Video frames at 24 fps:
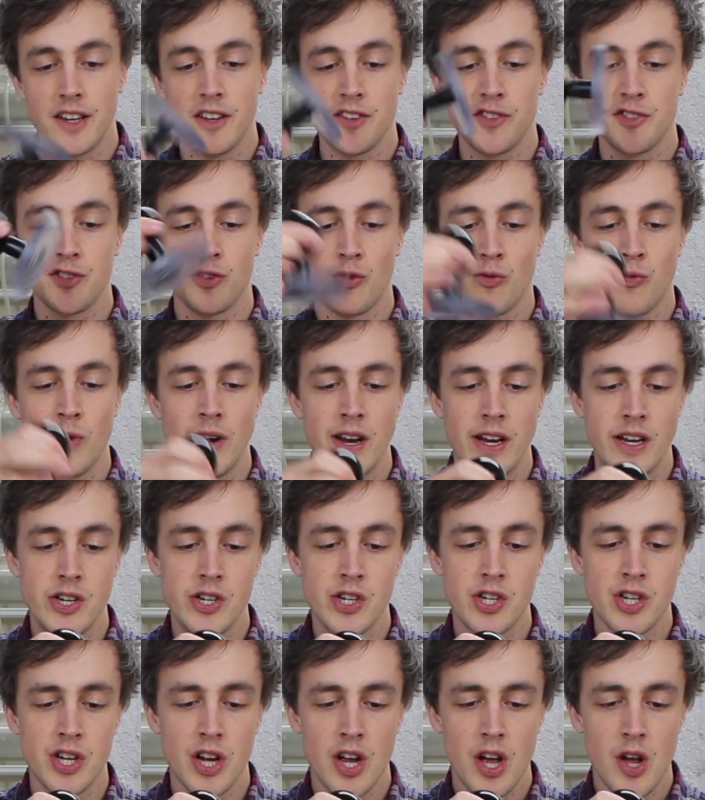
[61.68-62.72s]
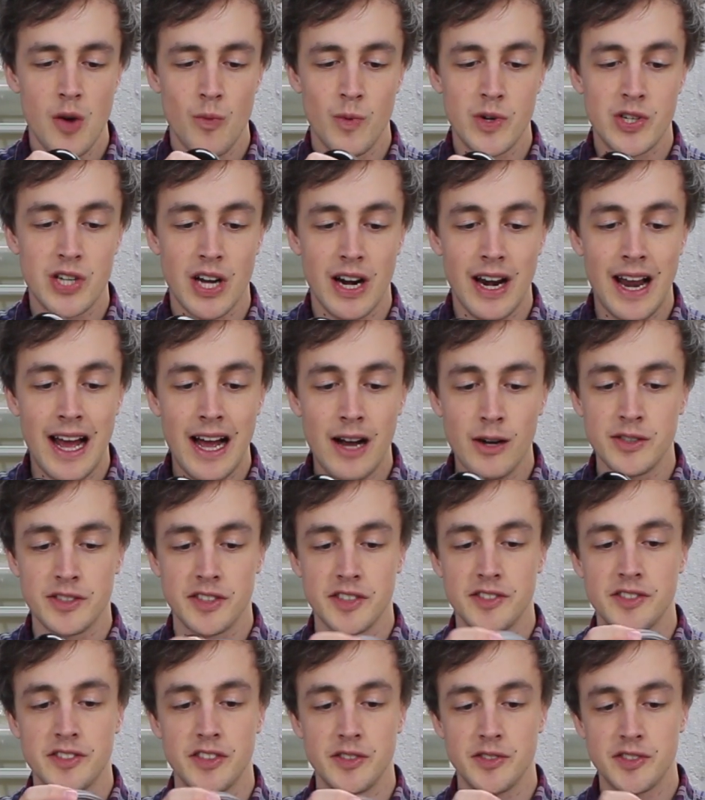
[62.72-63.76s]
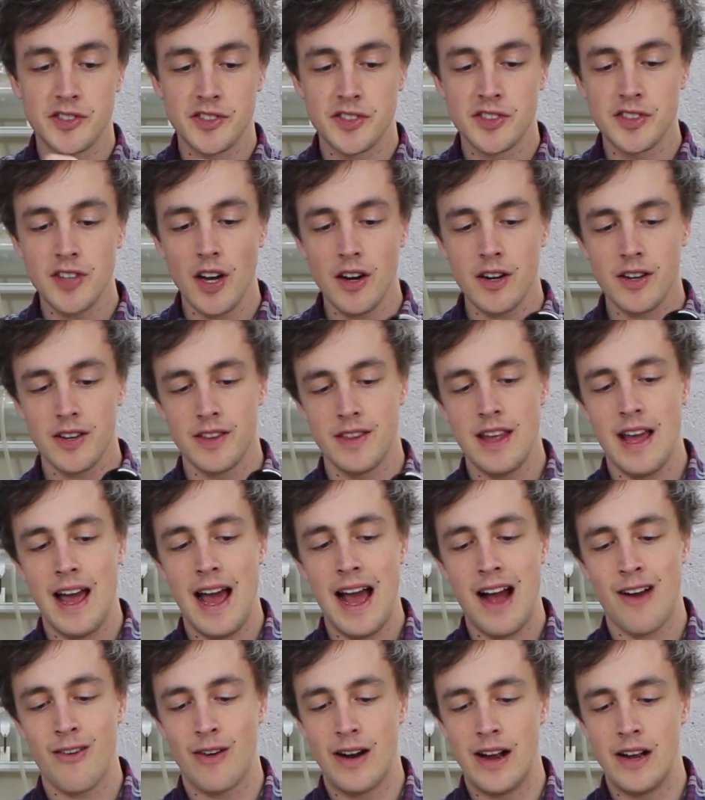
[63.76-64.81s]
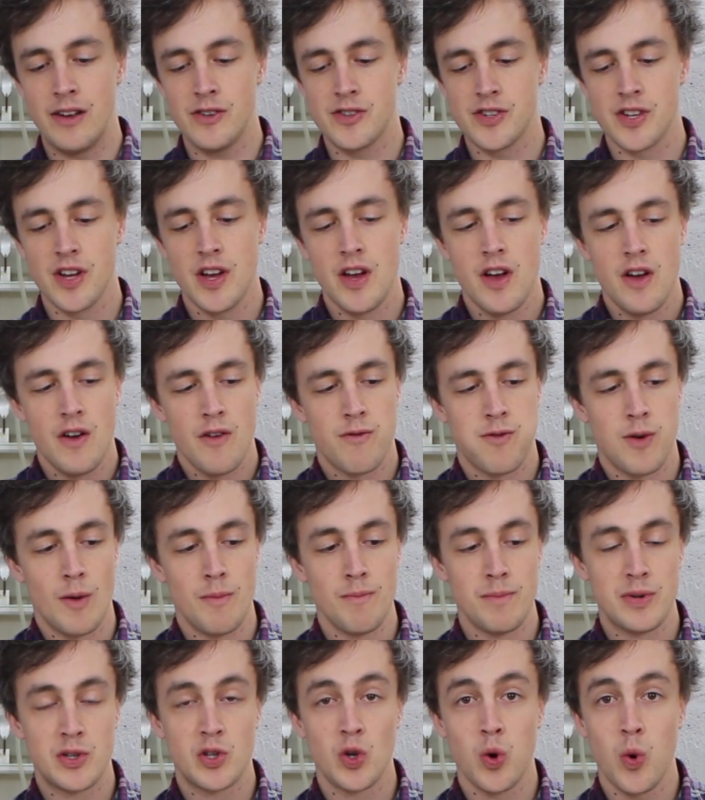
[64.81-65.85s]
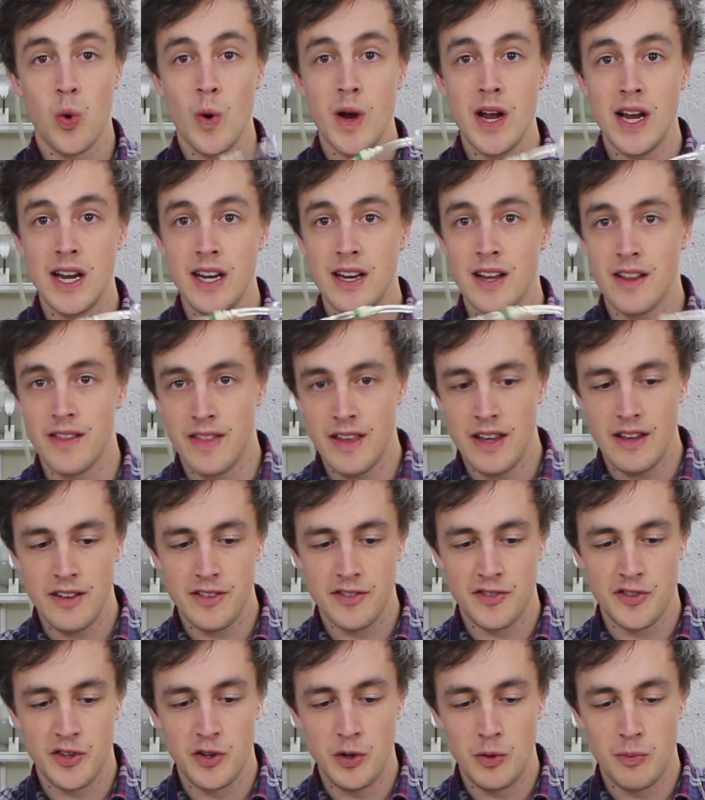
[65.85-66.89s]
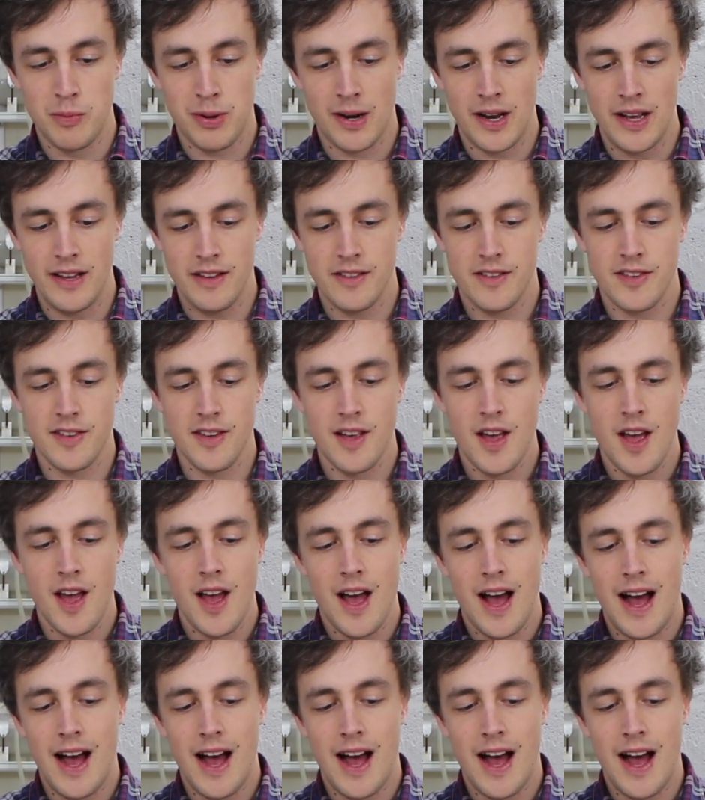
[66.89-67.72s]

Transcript: and a syringe, which allows us to suck the air out from between these two plates.